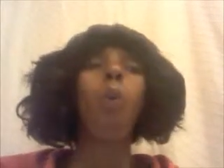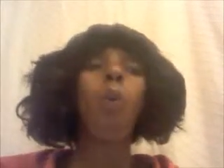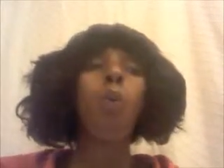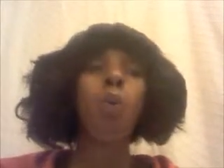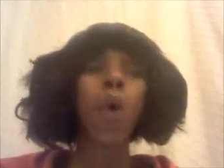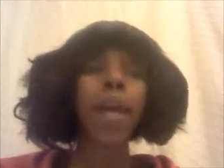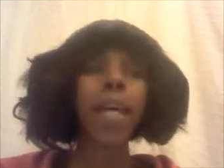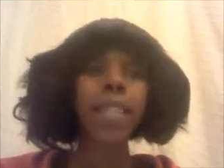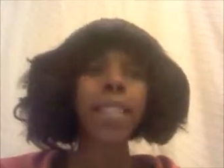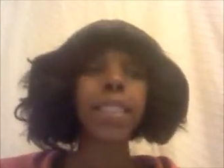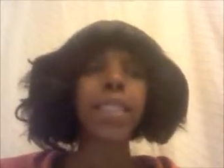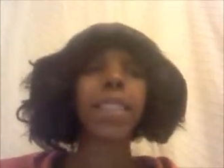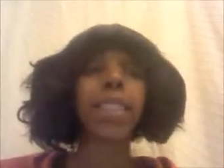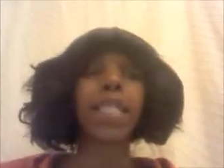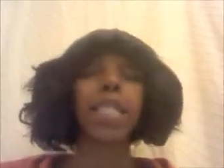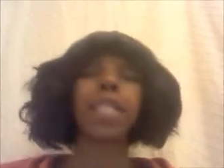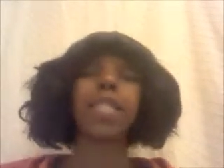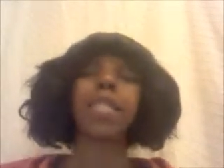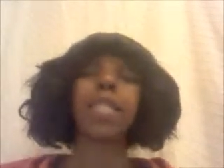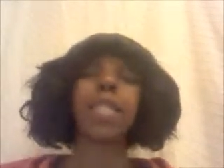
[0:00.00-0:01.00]
what
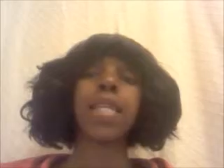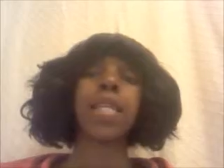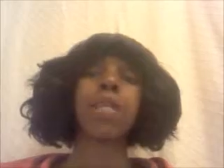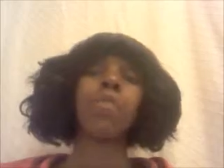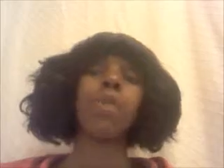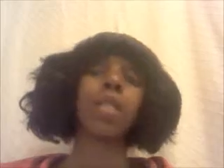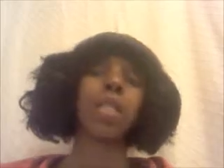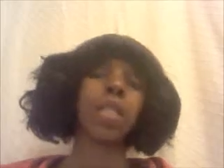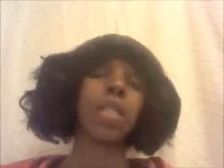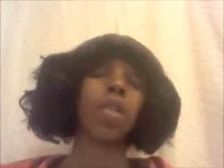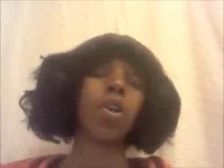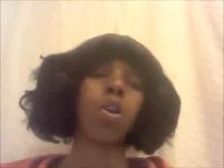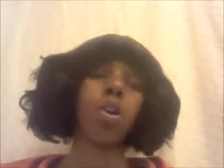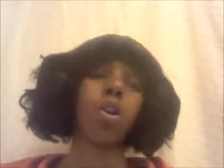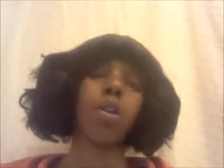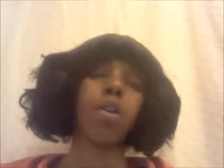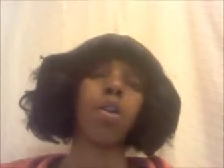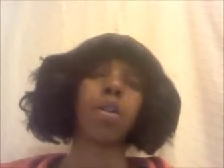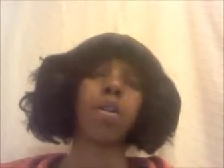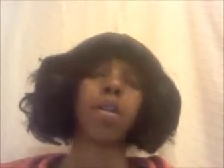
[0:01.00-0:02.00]
is an EBT
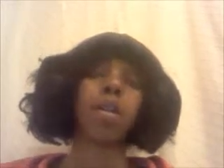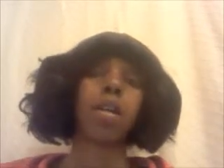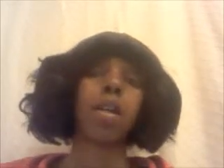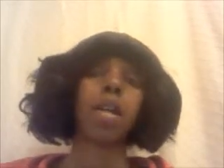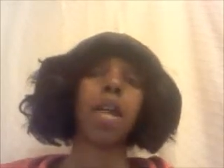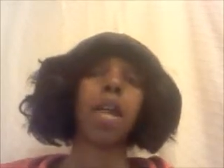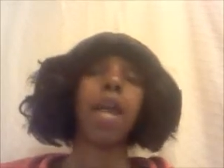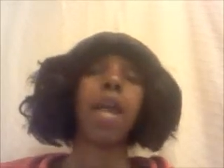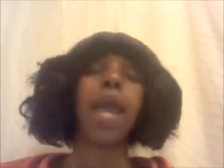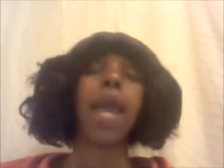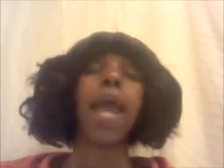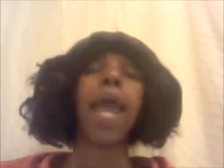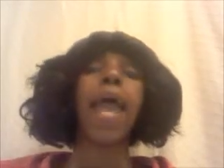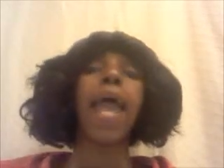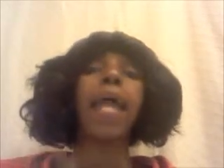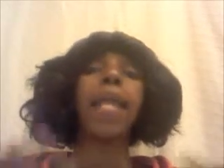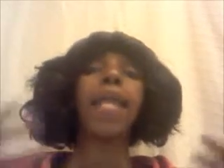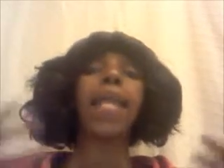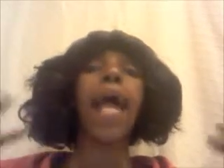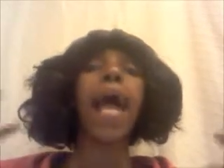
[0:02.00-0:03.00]
card
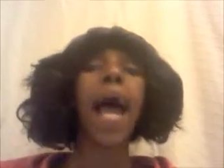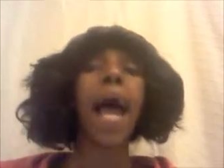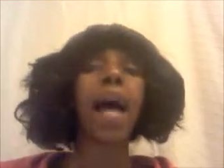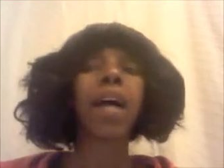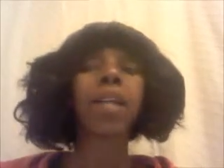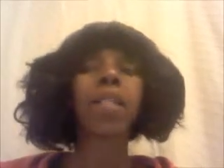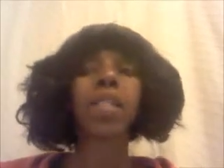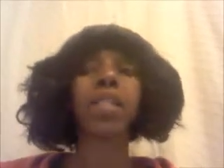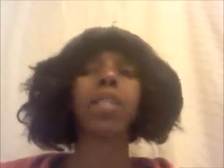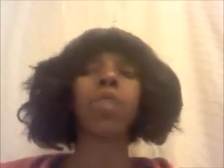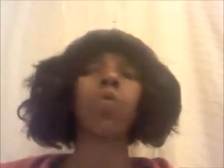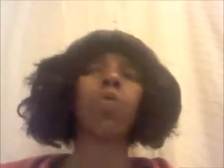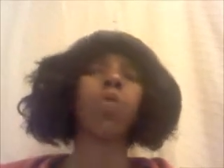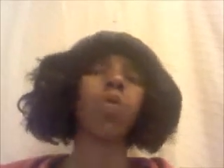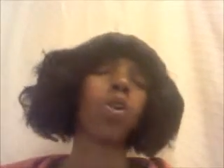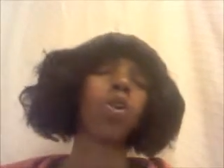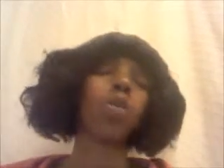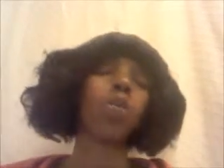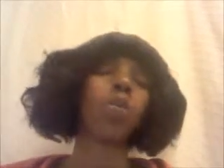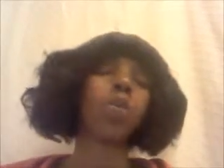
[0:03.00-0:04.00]
and how does it
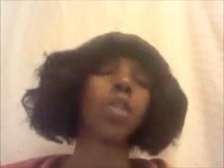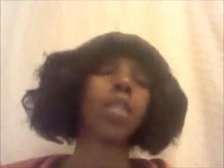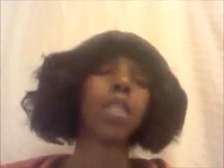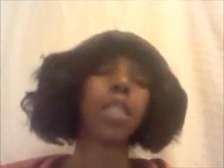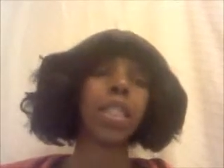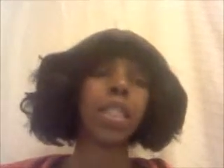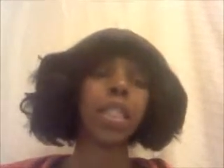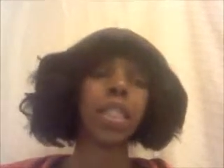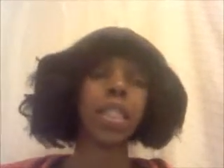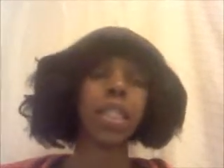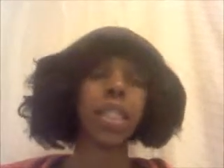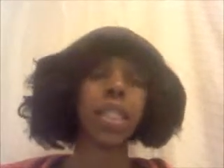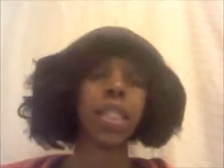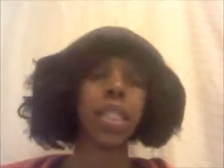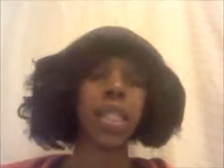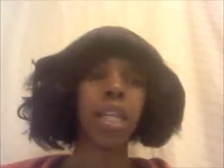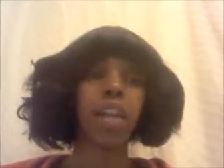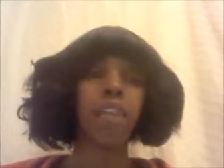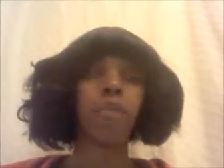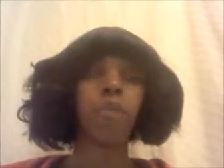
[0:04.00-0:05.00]
work with the
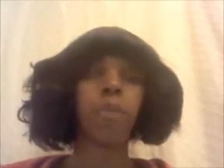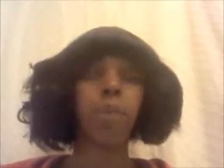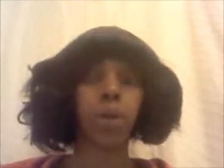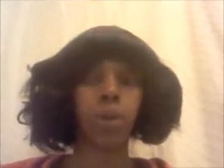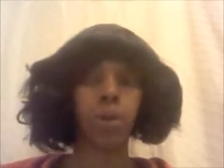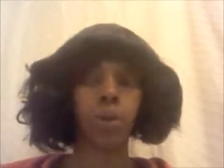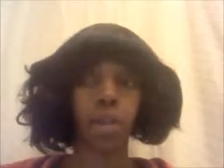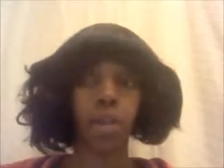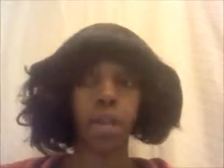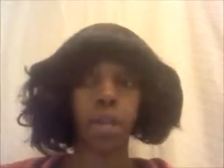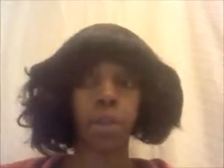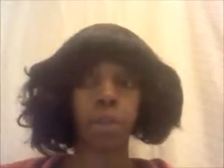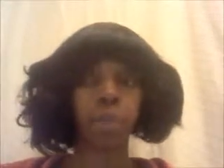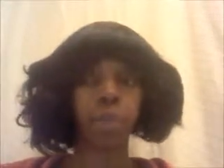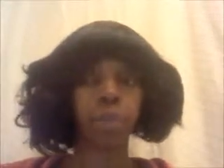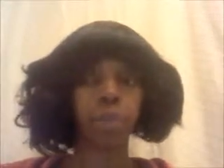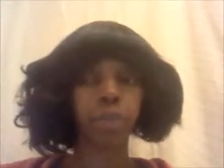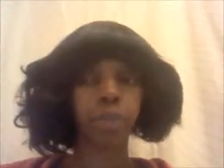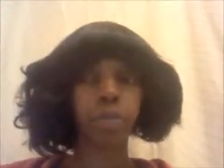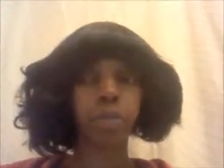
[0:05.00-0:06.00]
CCDF program?
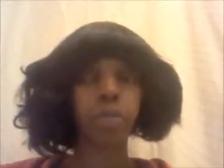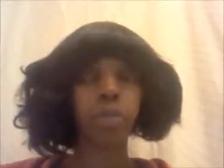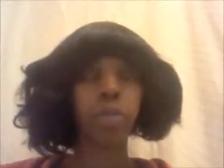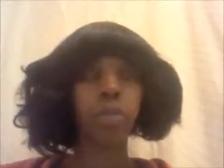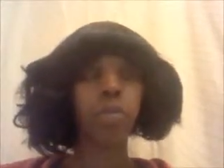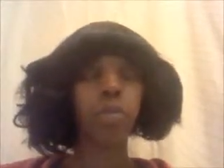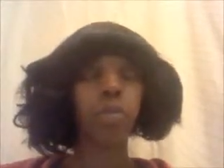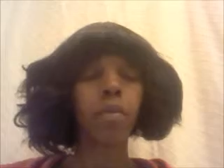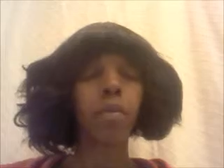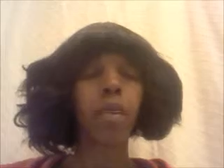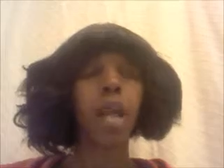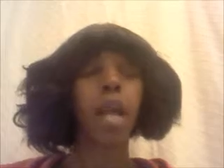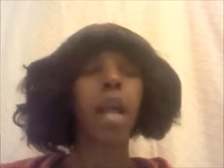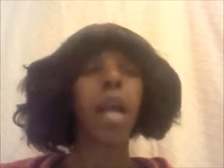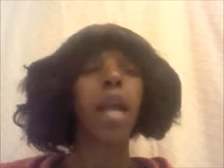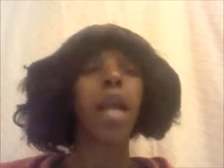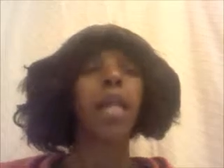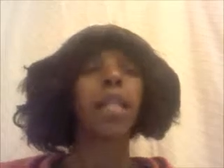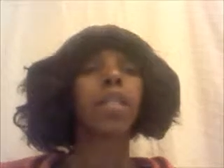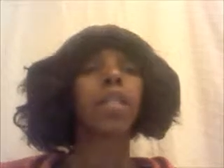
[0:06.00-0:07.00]

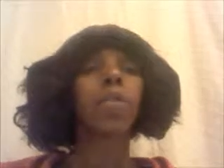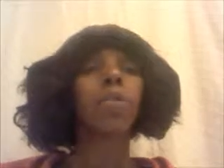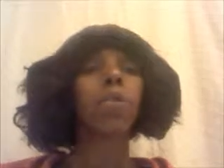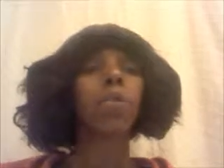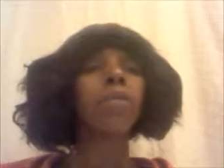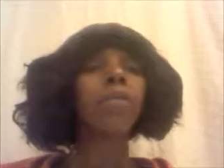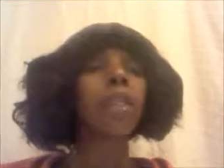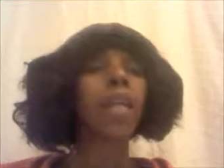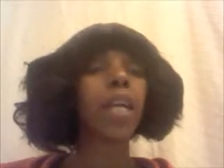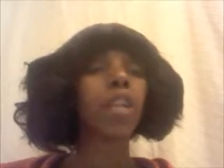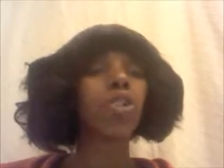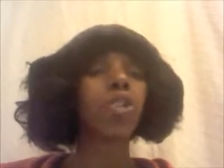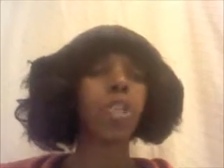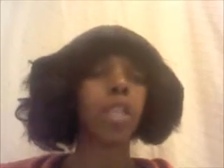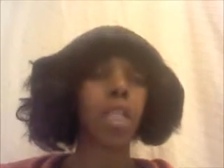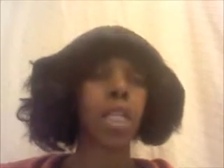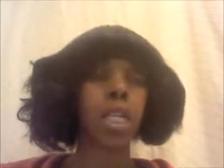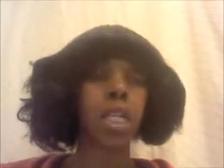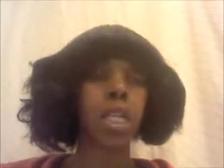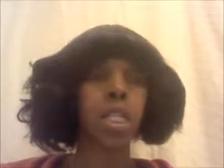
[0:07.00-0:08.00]
The
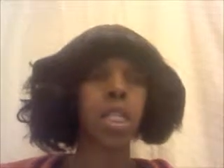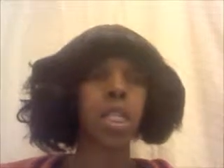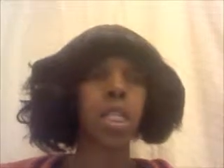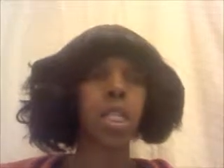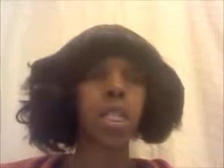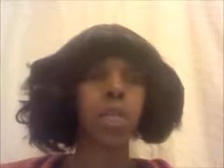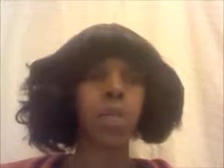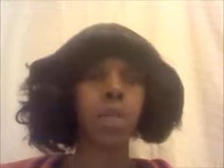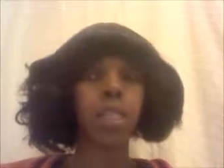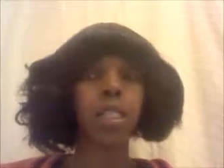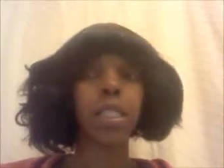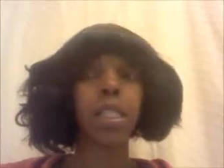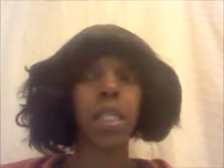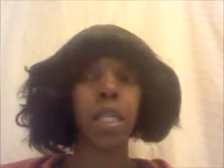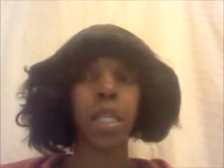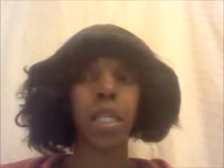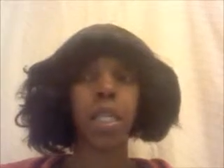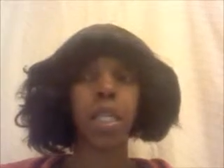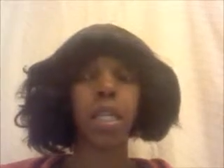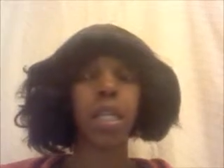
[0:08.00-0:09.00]
abbreviation
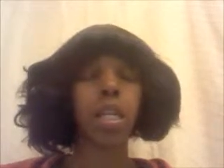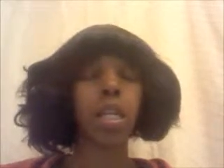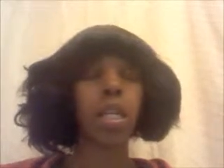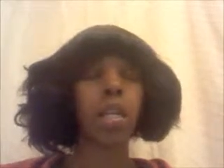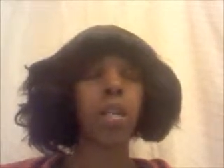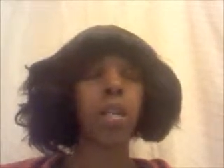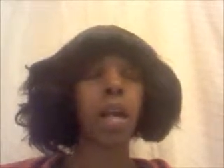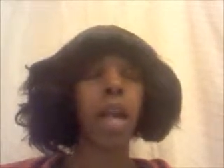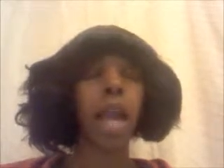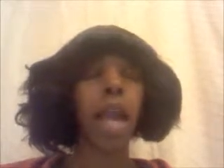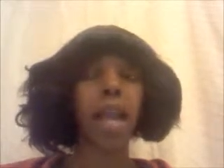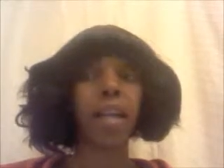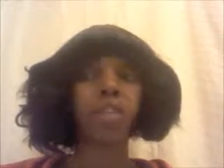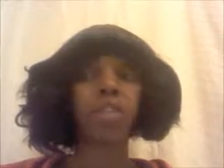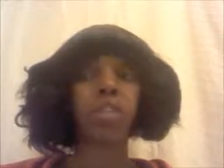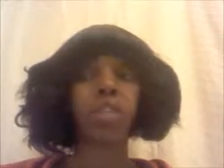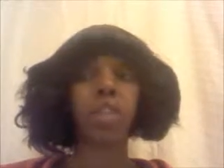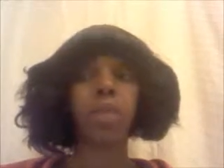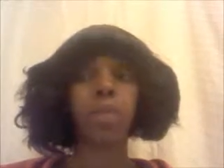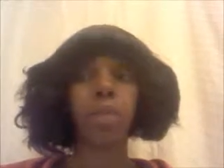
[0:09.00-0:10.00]
EBT
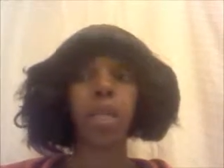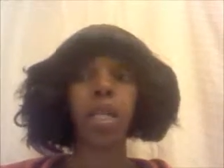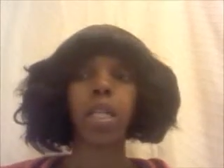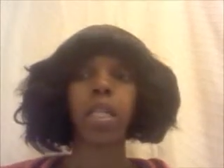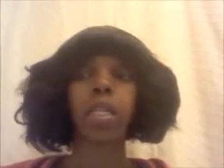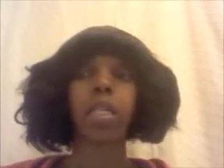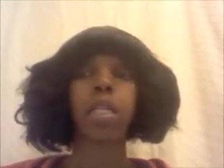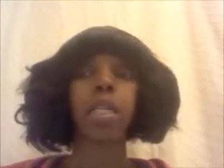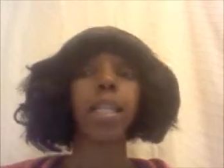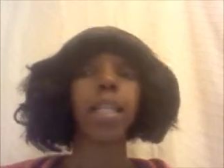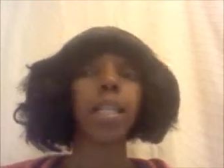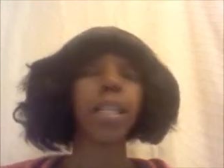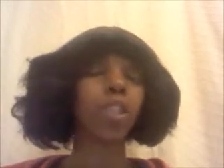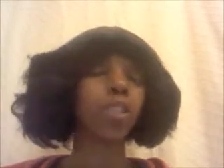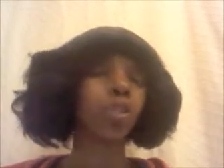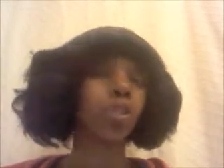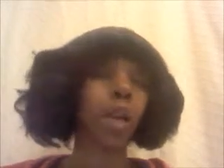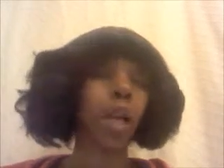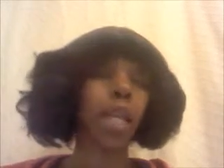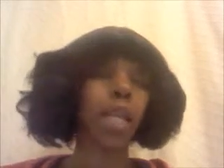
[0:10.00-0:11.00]
actually means
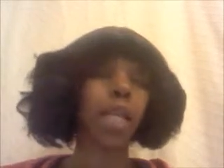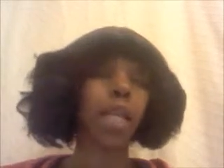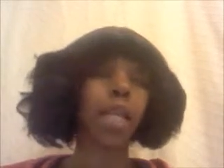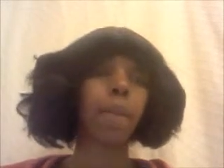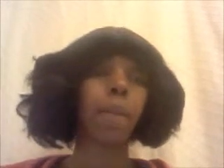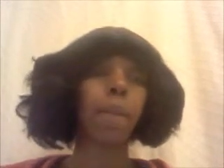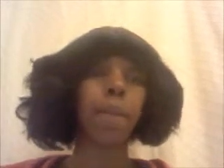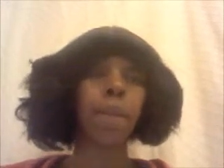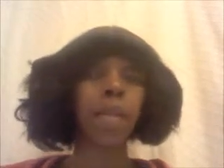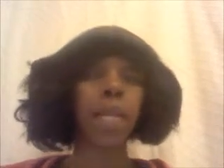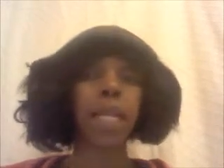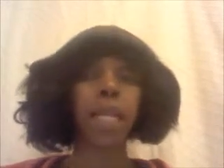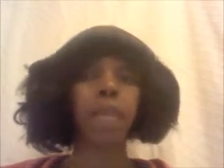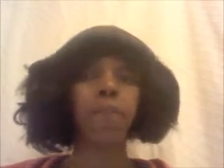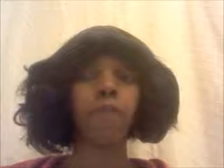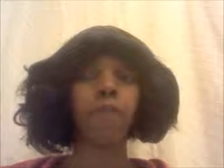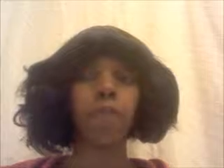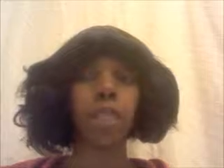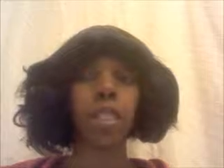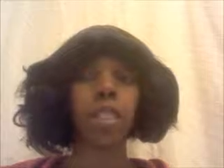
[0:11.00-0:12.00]
Electronic
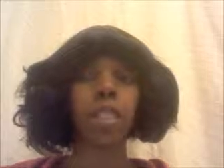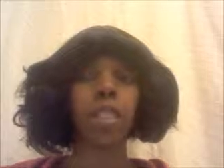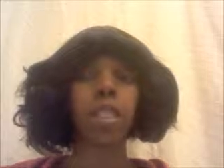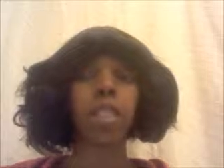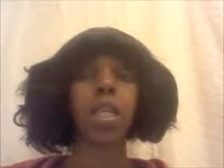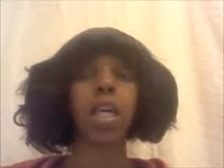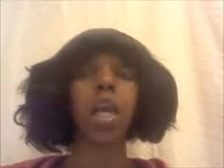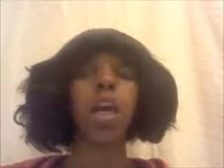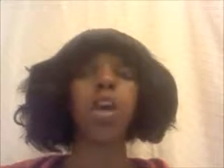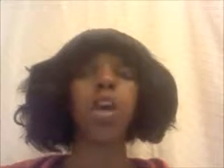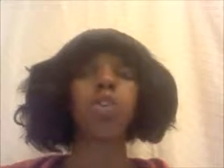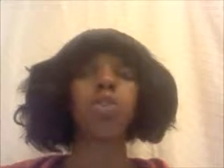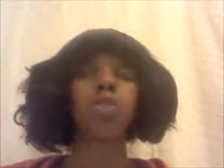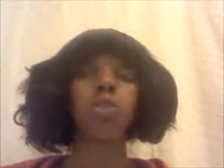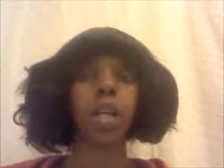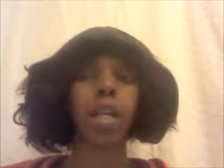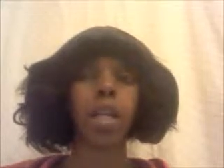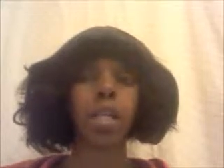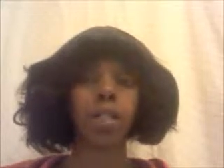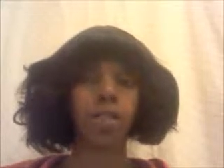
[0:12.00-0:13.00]
Benefits
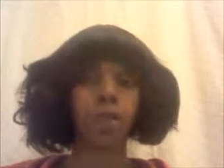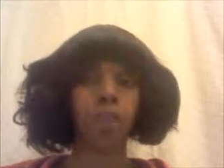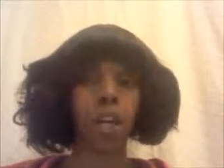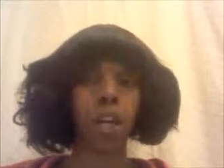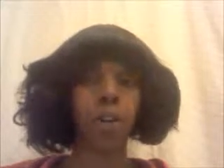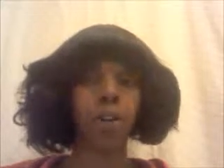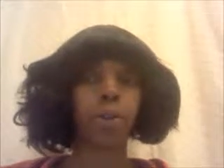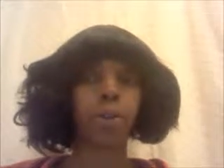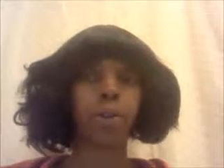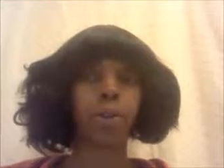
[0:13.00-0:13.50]
Transfer.